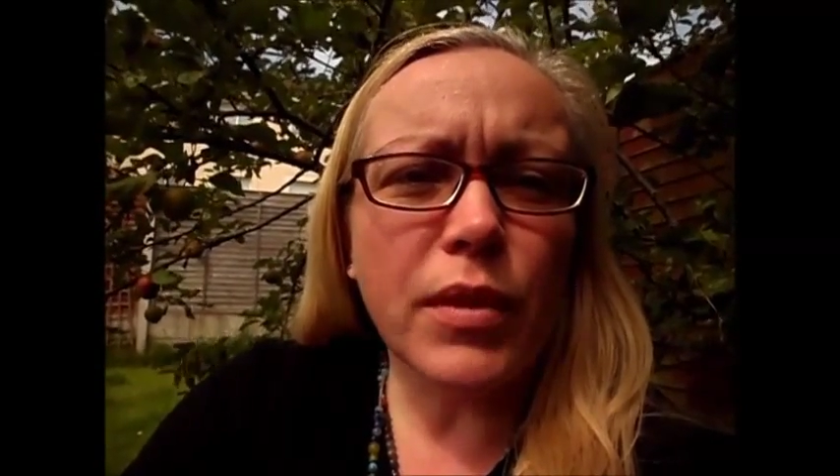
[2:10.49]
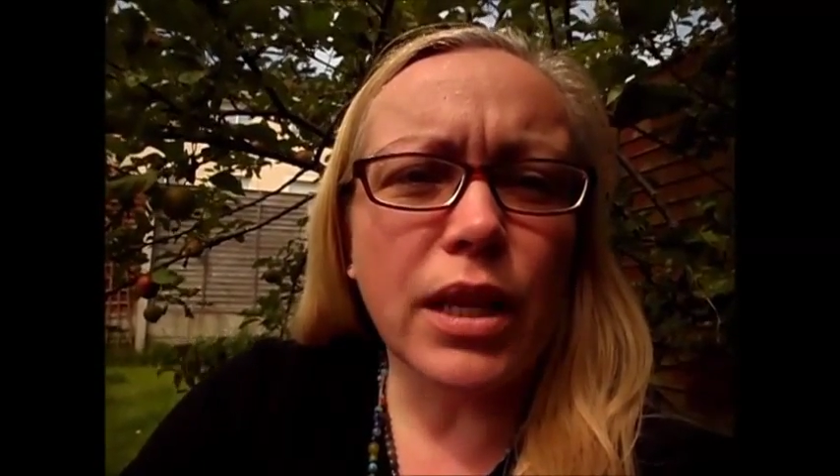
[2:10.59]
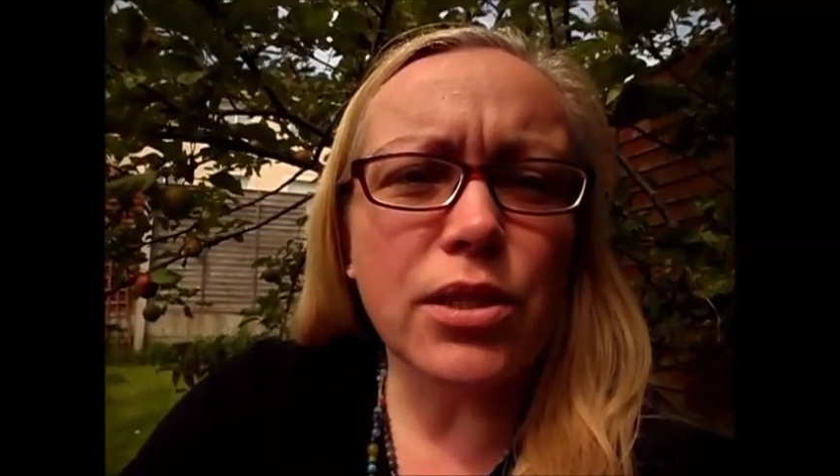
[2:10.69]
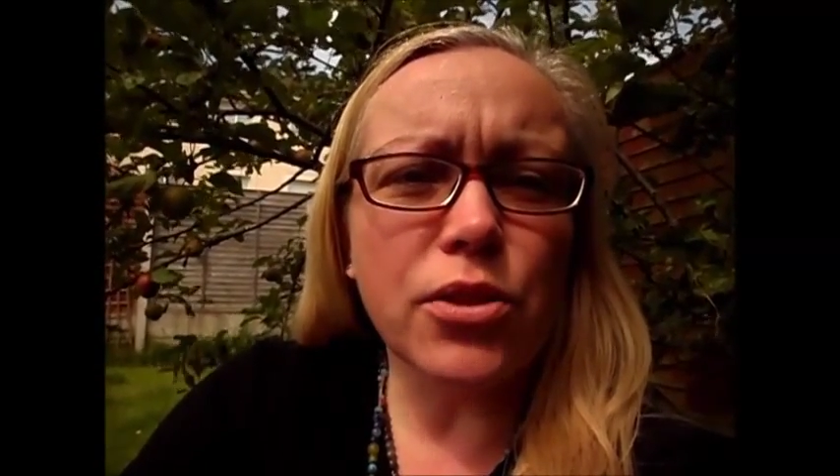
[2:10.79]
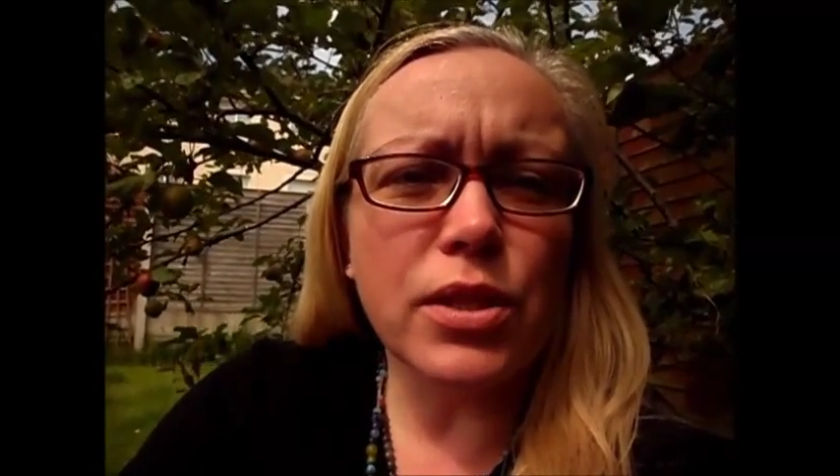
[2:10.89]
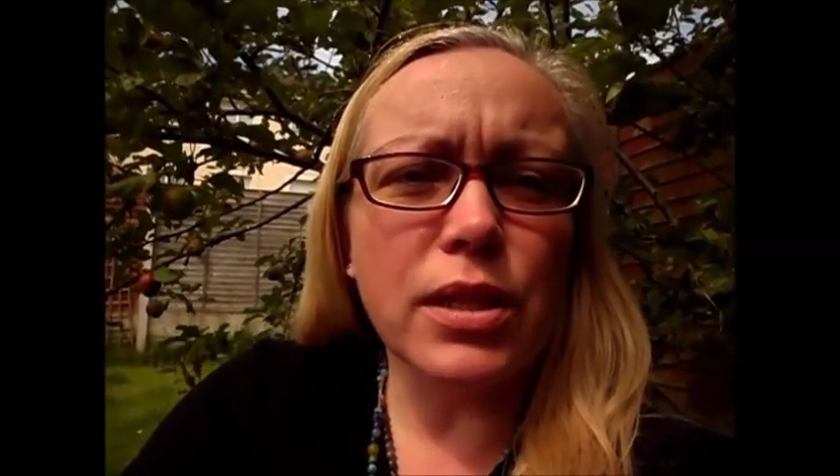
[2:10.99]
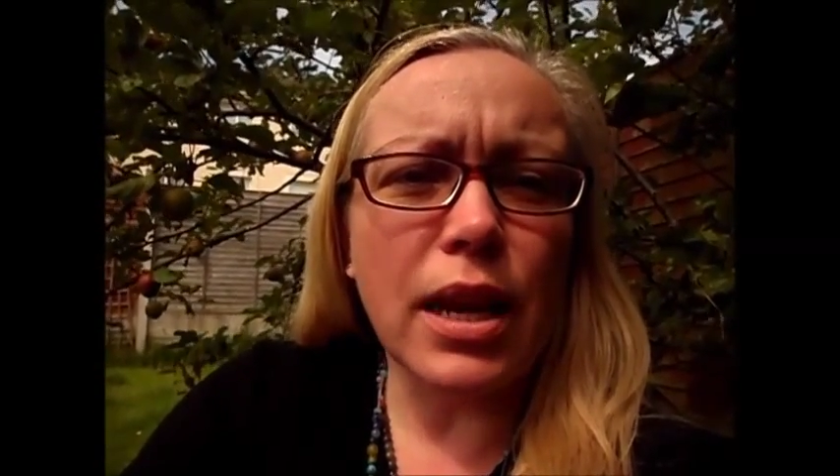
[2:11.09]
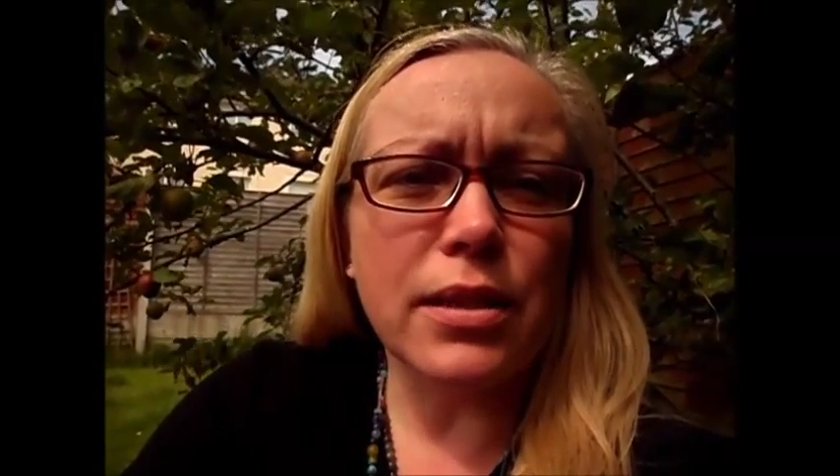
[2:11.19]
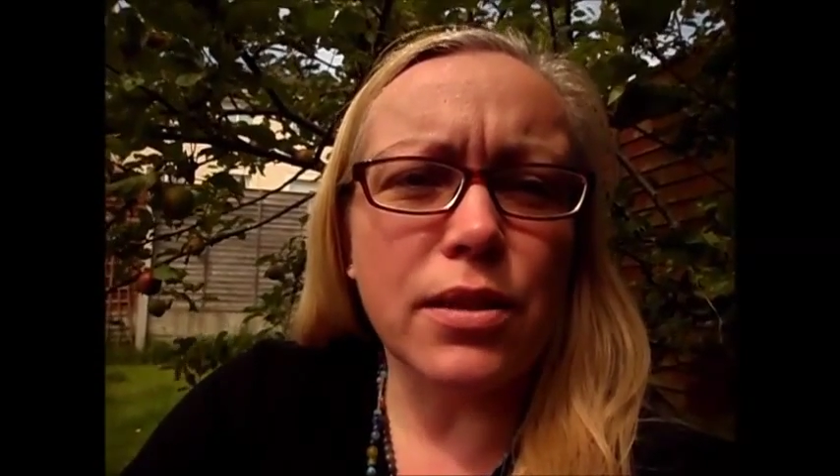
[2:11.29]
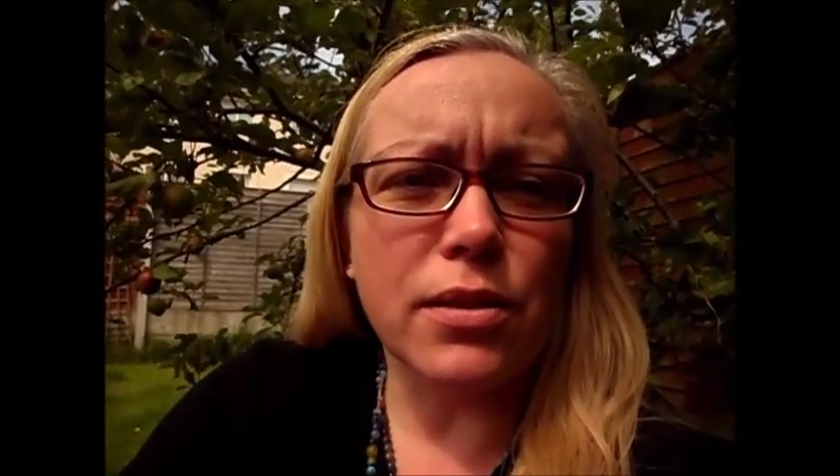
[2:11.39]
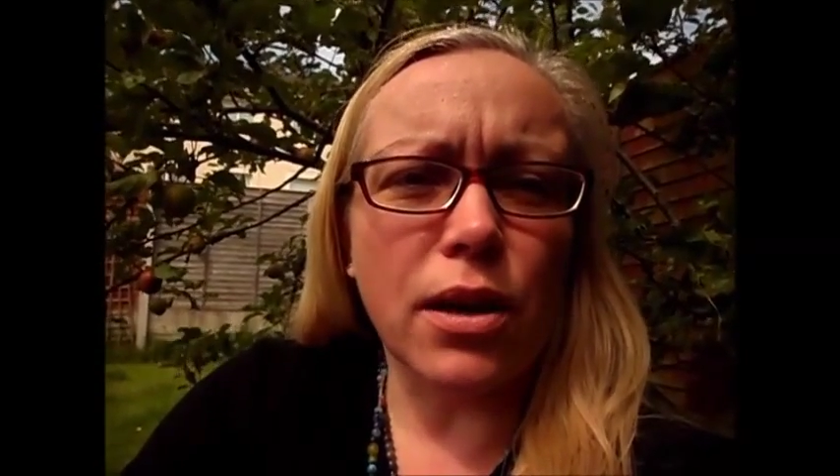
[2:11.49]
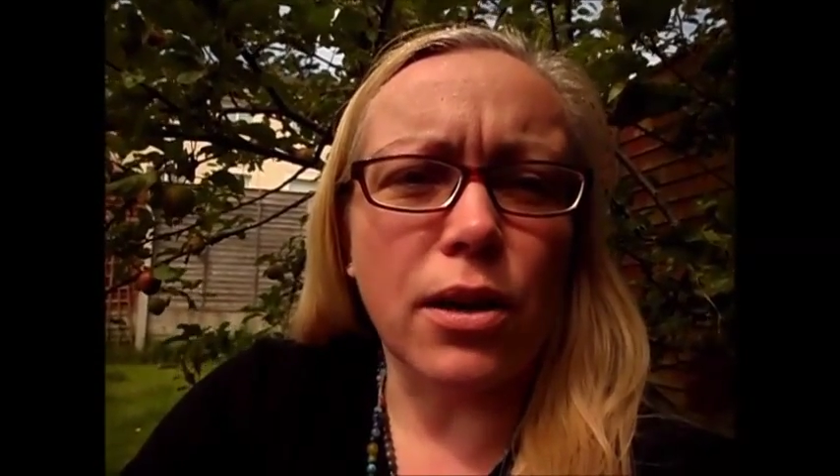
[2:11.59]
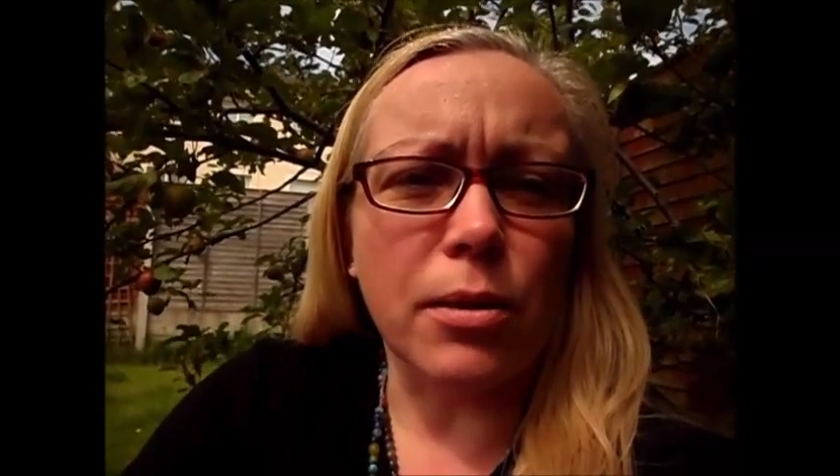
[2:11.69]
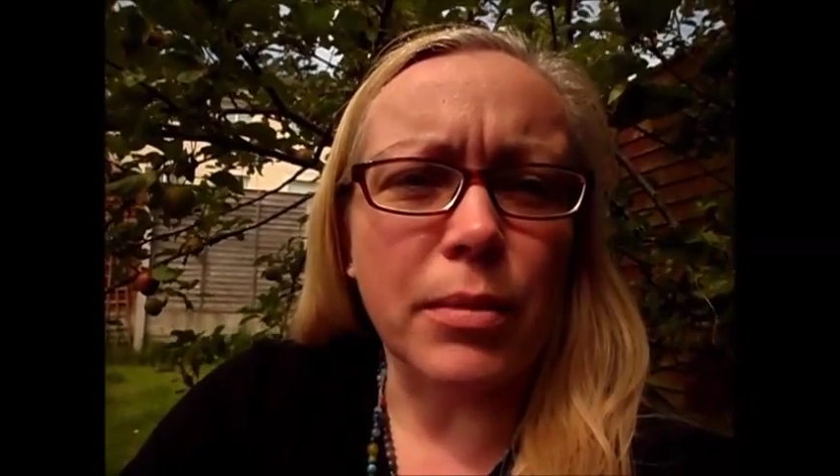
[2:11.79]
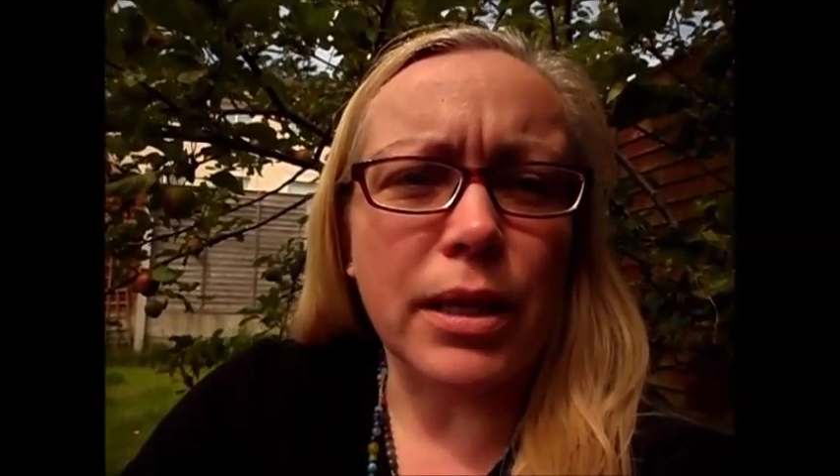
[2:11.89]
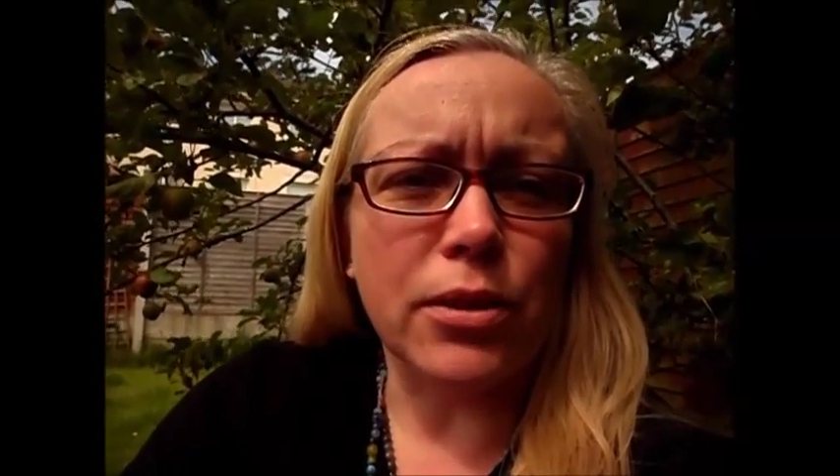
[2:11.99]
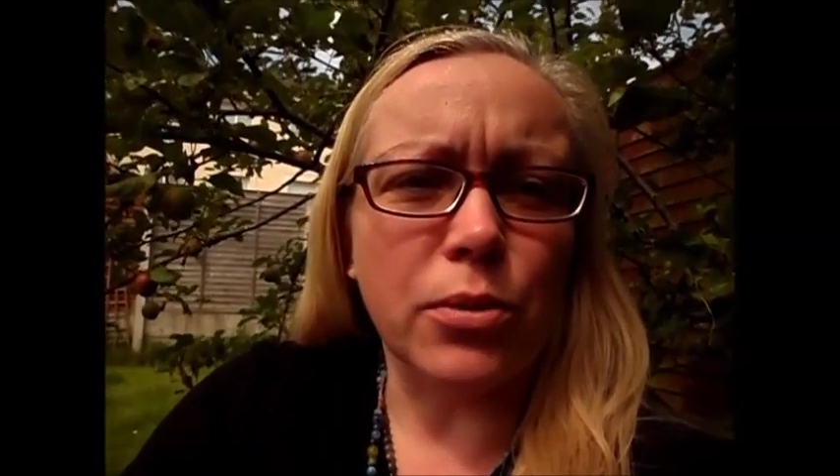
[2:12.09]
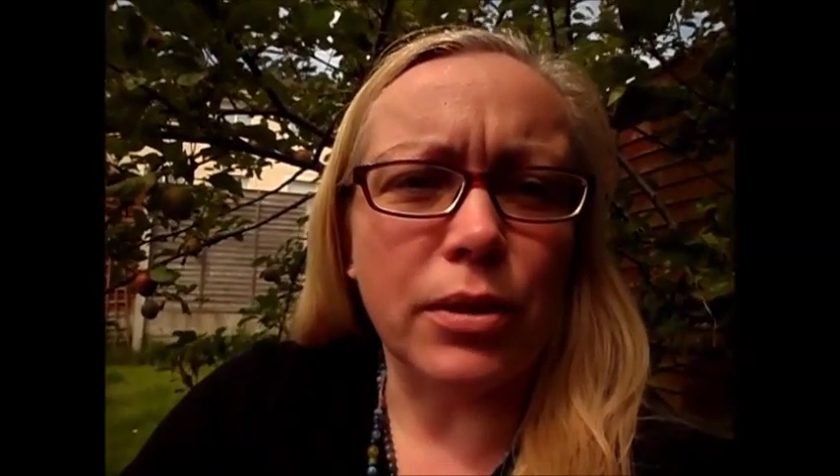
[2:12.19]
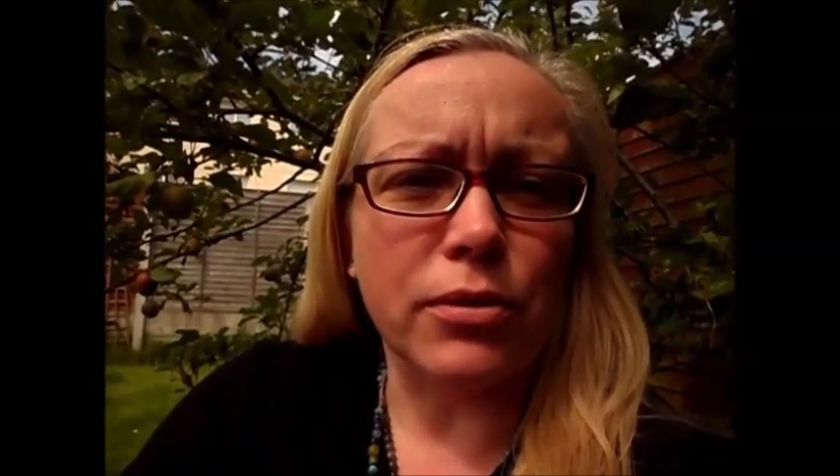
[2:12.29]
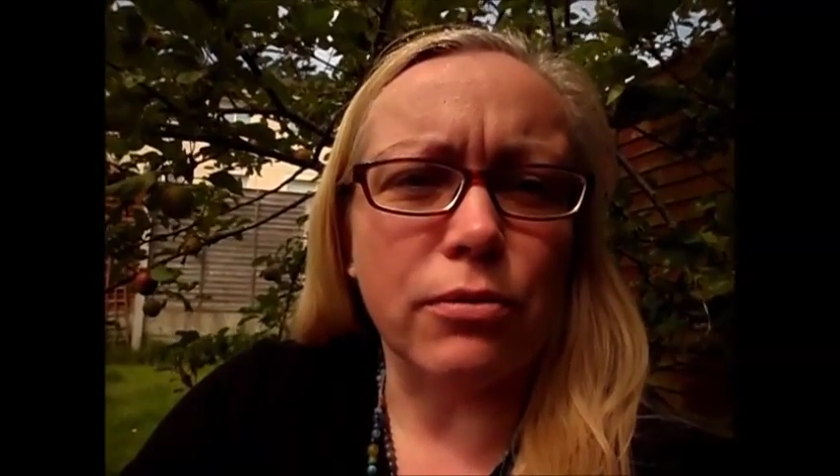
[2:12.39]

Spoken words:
it doesn't necessarily mean you have to